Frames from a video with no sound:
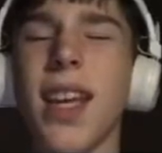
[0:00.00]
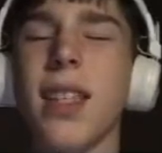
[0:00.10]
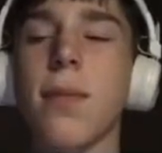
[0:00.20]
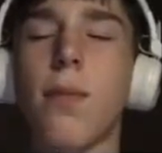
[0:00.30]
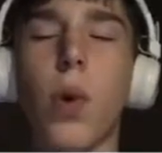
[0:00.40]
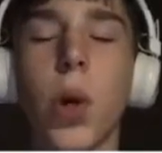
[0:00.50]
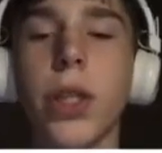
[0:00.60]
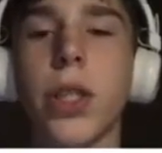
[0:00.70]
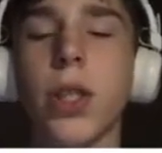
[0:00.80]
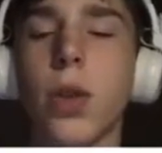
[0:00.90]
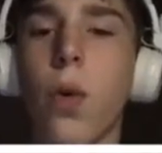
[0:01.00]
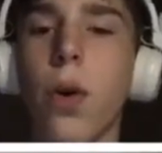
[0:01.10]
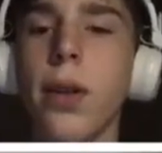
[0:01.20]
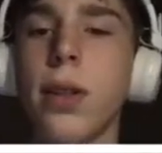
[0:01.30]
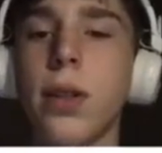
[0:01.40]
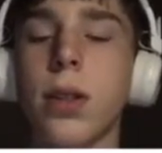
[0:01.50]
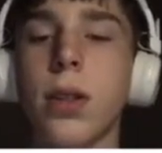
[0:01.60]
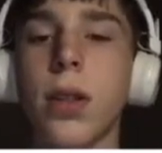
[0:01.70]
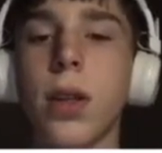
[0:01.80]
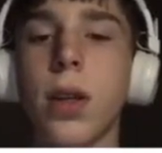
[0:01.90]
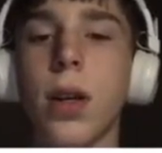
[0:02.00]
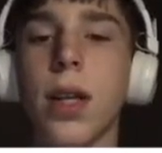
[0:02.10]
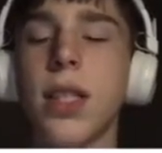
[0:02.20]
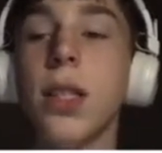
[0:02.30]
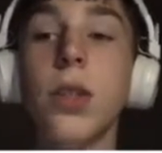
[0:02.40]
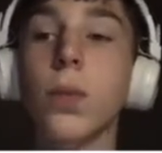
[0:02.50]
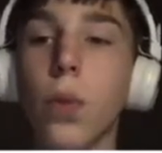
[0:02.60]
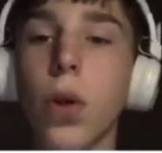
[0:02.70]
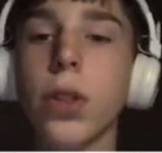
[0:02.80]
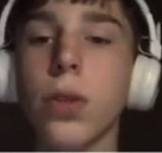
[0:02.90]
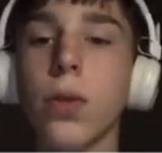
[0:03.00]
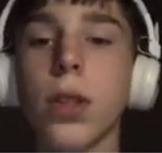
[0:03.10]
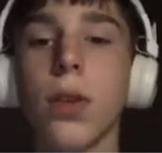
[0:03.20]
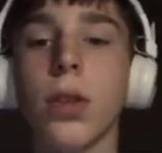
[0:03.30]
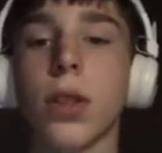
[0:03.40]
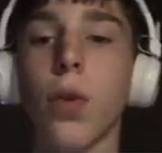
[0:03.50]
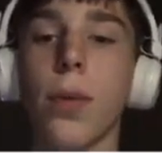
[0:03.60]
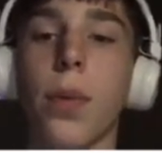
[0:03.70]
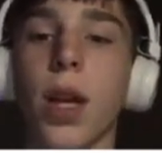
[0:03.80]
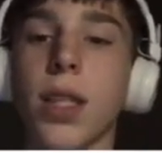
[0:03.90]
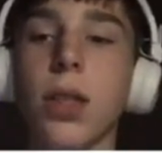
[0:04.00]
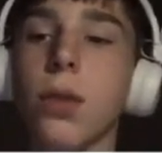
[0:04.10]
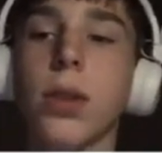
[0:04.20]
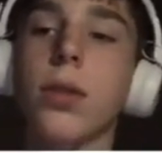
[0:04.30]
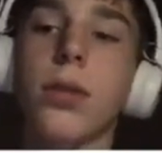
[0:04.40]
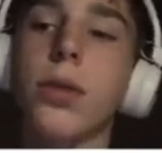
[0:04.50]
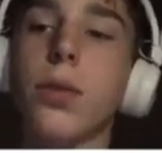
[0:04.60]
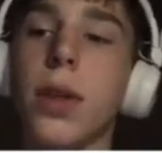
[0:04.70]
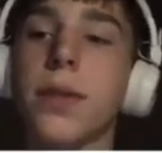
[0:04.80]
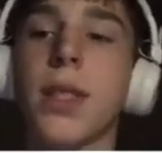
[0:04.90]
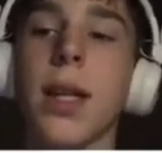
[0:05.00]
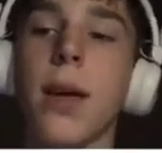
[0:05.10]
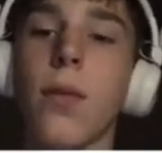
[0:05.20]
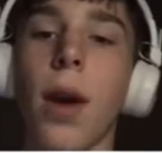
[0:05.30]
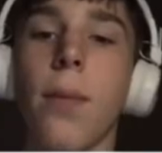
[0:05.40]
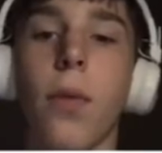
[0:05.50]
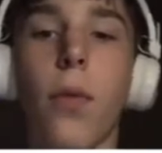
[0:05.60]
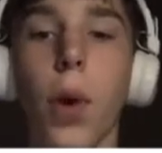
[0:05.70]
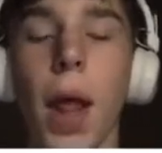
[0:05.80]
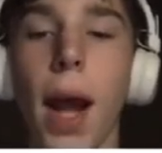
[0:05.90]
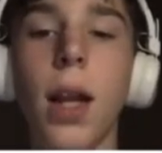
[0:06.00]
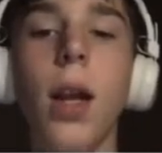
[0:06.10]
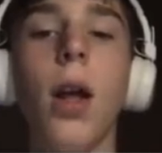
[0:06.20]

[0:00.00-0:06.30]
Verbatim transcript: I think it's more swords. It's either more swords or a sword plus. You you you would have seen it right before that.